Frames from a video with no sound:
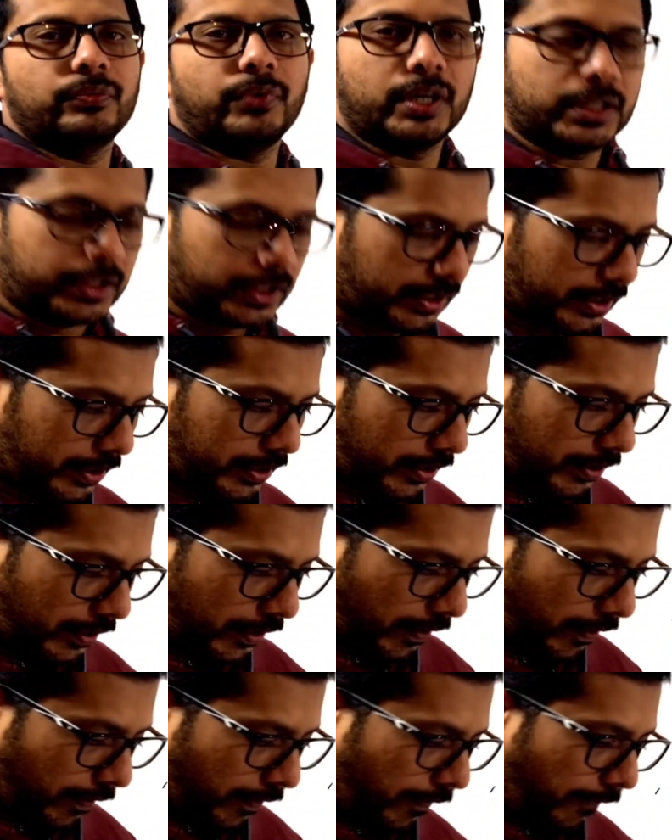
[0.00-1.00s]
function.
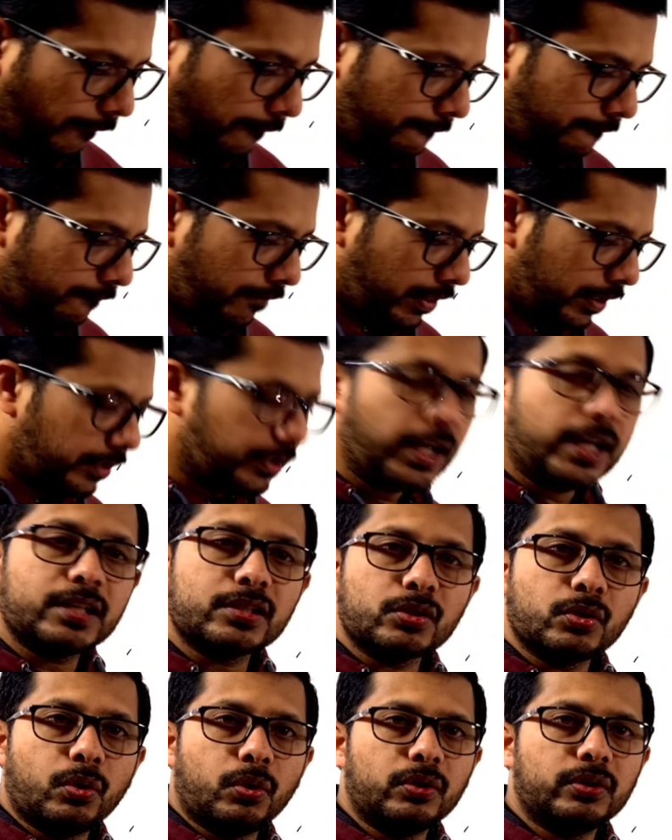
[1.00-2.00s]

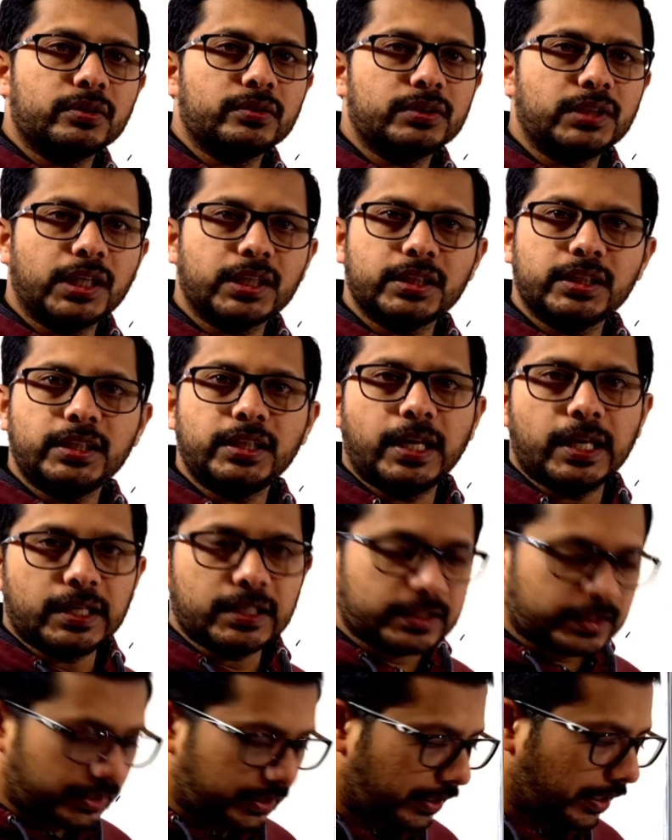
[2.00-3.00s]
That's all, nothing
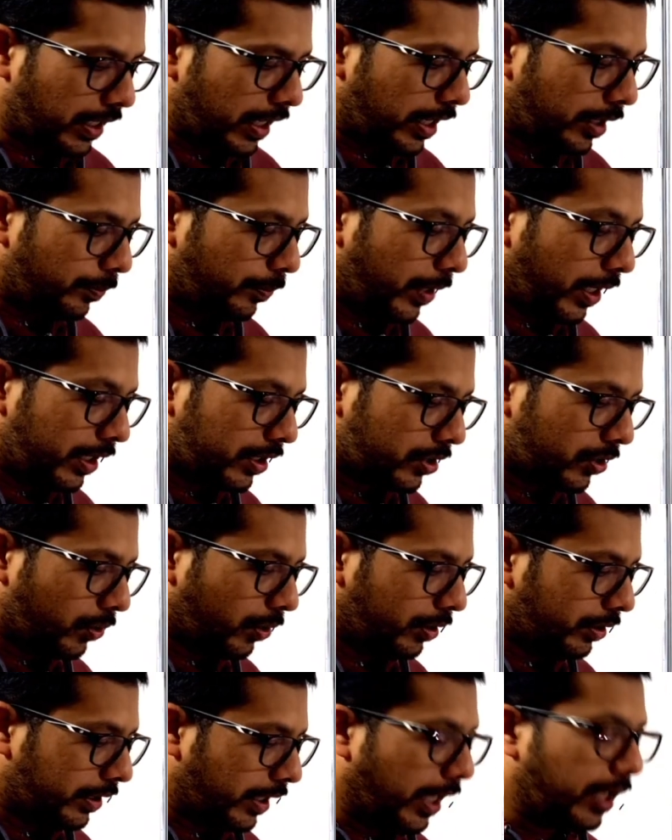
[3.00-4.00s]
else. And based
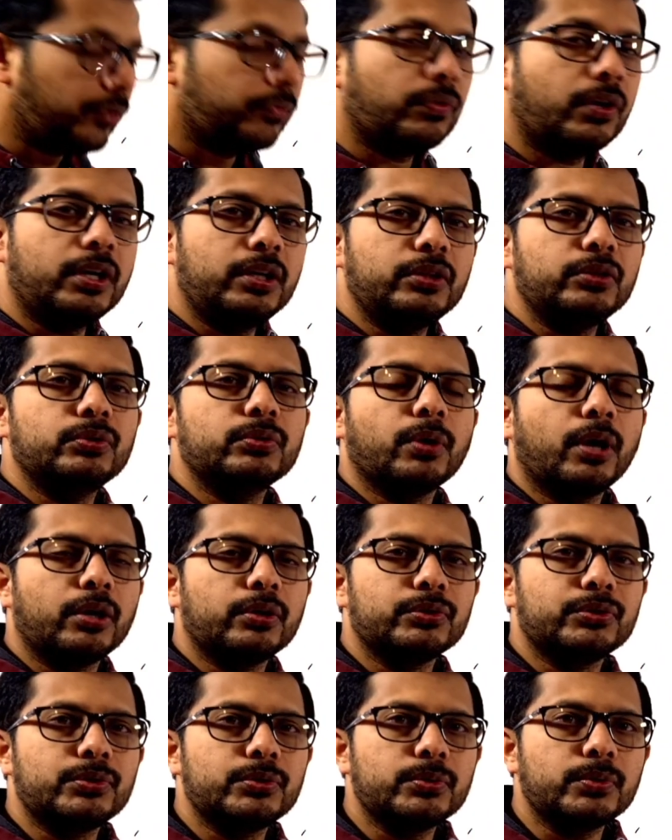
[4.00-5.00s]
on that one, you
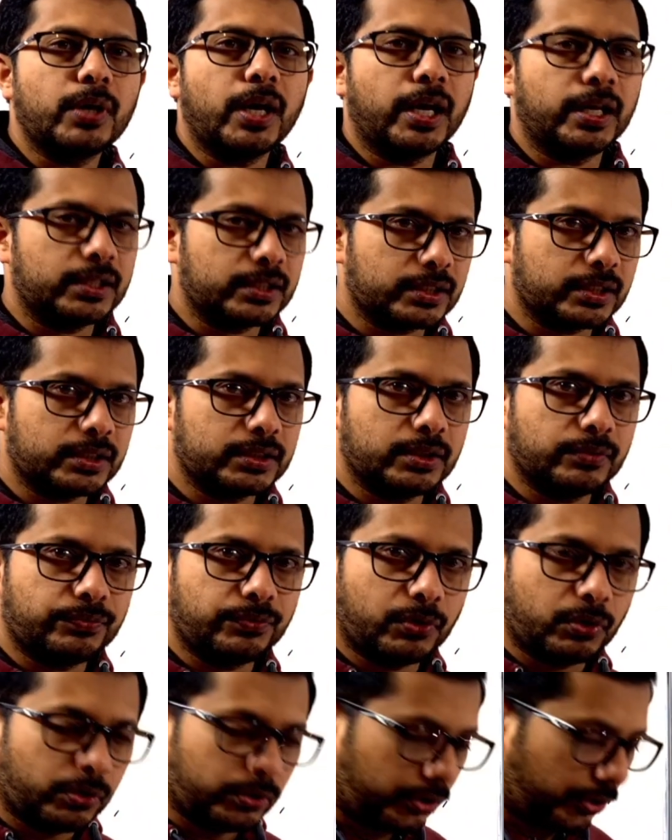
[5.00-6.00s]
have to answer the
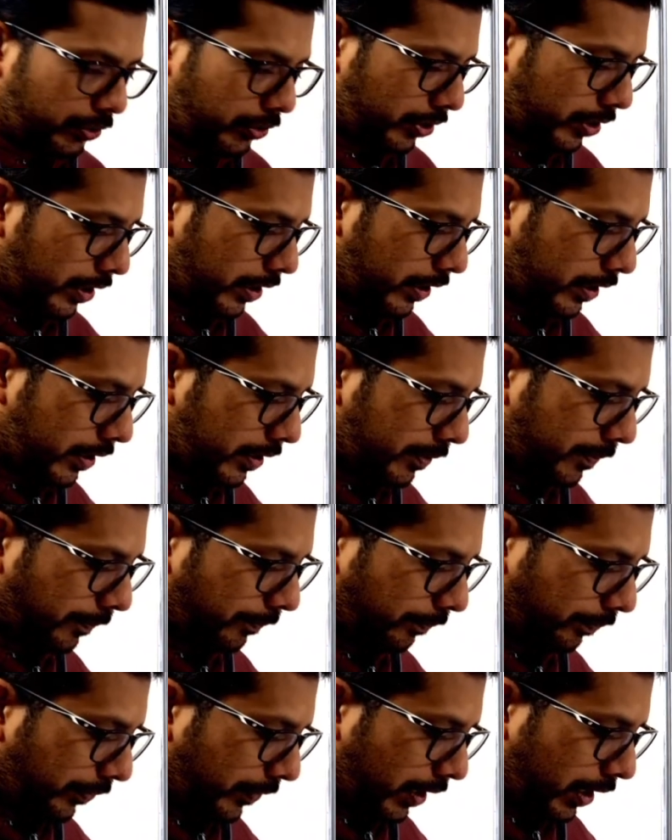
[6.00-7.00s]
following questions.
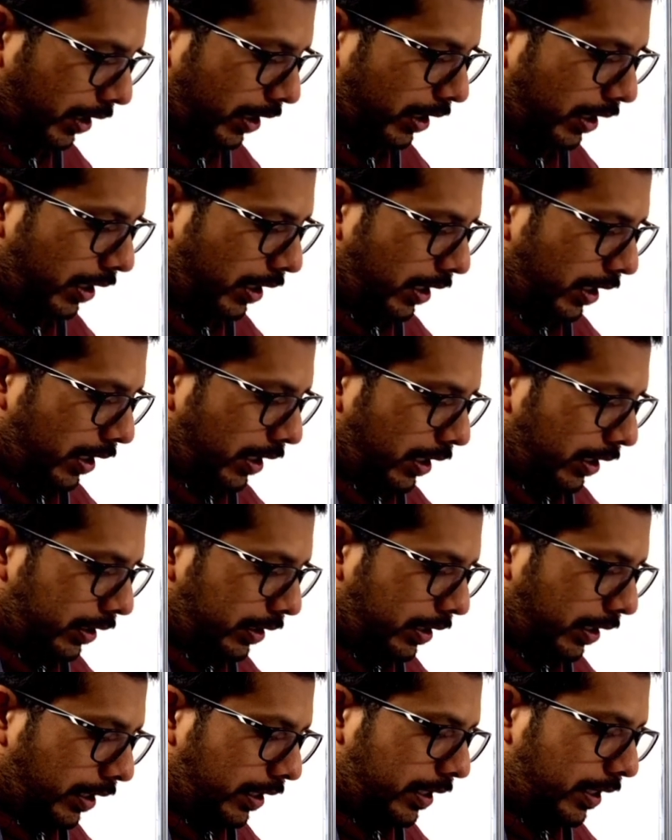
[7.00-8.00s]

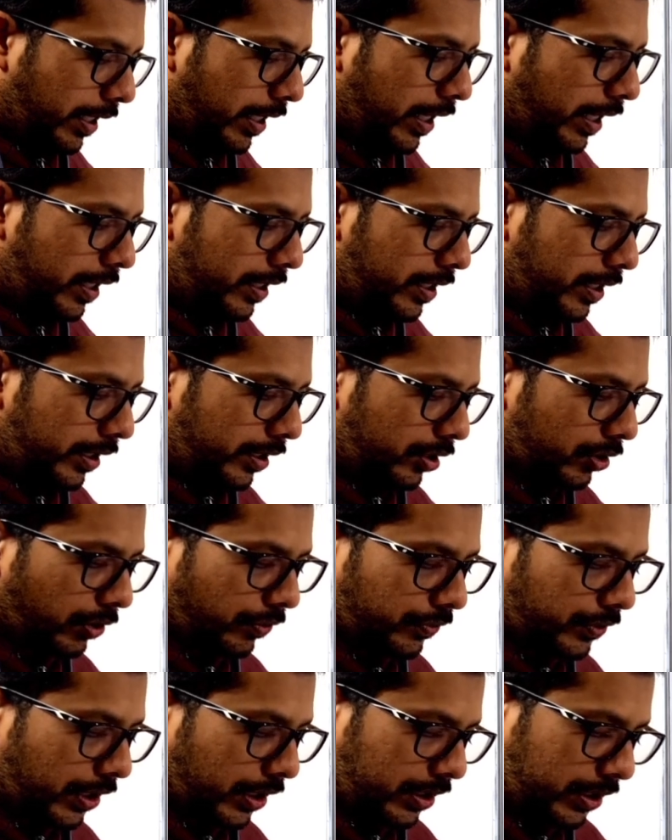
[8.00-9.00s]
The gradient
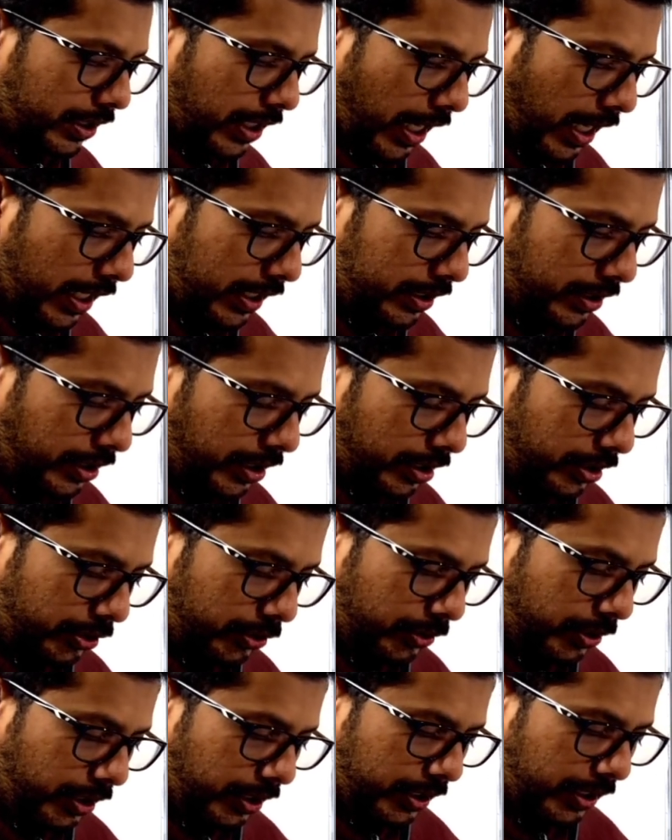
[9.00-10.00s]
of the tangent to
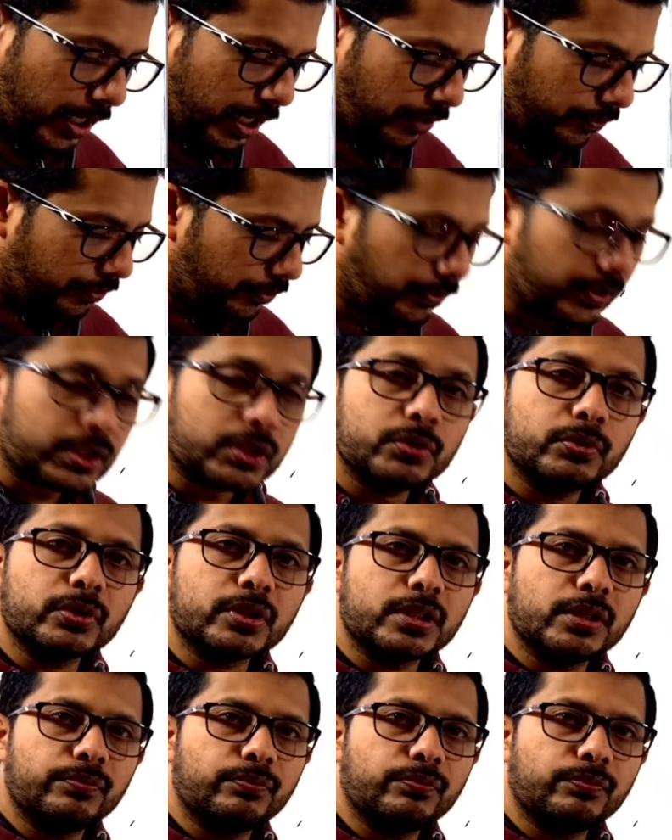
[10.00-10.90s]
the graph, first question,